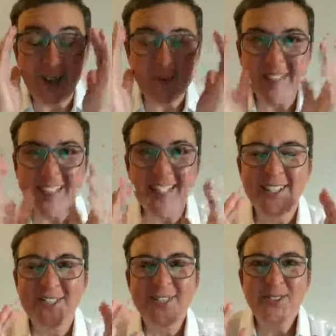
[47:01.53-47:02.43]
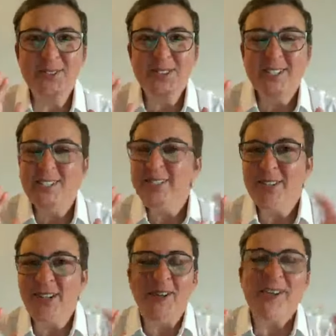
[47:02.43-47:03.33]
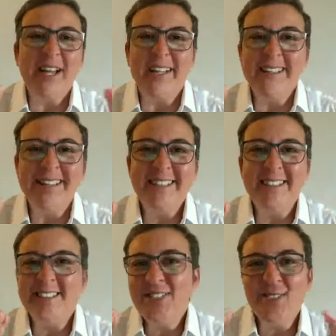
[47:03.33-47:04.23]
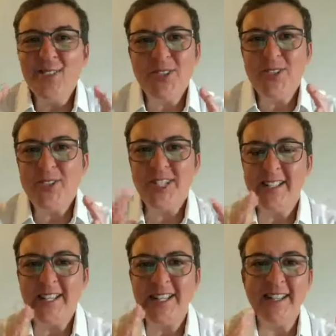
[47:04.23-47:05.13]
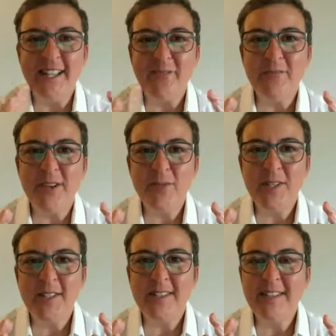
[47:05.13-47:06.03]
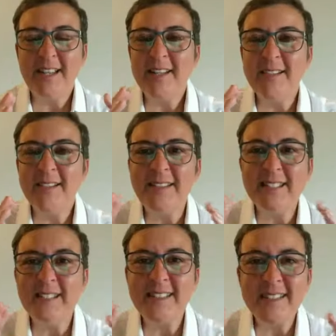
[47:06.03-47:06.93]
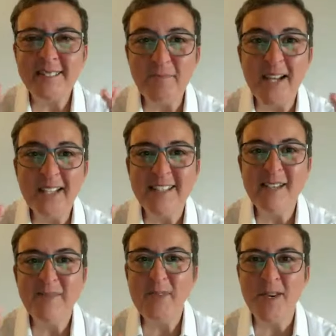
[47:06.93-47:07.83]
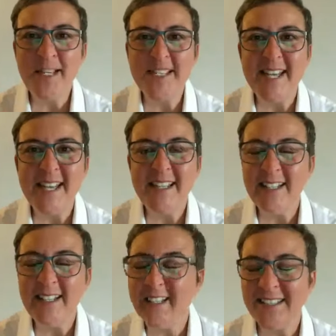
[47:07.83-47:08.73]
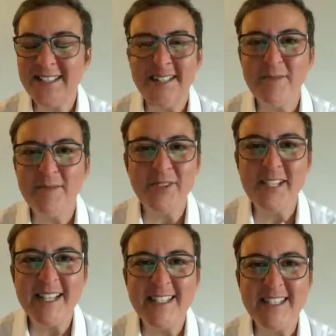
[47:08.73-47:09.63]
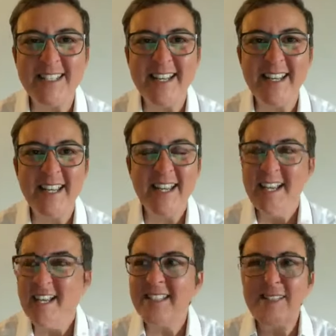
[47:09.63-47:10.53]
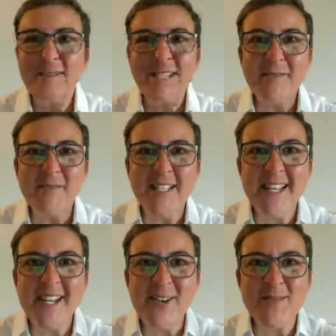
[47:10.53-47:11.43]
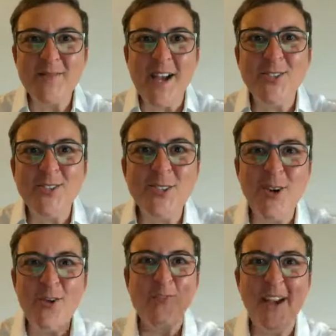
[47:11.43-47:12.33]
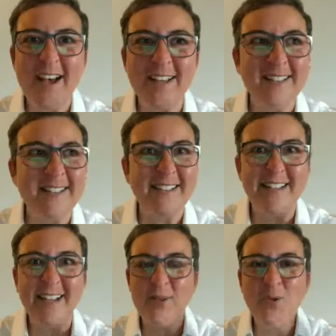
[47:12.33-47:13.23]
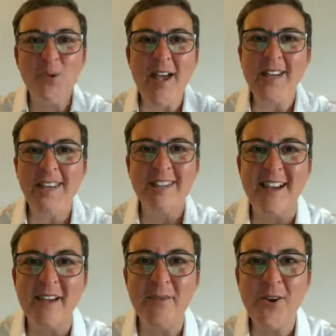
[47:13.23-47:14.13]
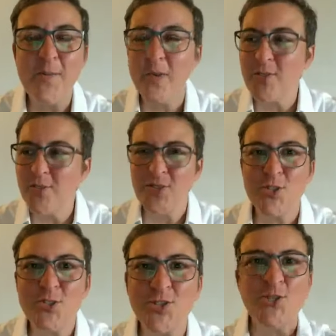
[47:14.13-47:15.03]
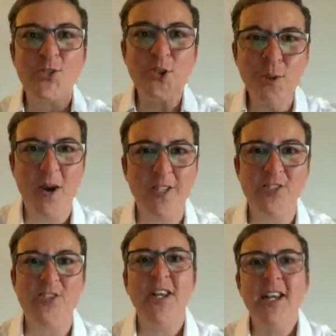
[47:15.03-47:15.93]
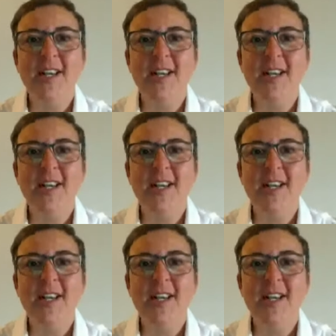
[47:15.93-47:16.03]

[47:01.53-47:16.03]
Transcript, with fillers: apps to to go and and discern and and have fun with. My time in my day, like I was telling Marie yesterday, it seems like my day goes by so fast. It's like where did the time go? Because just so much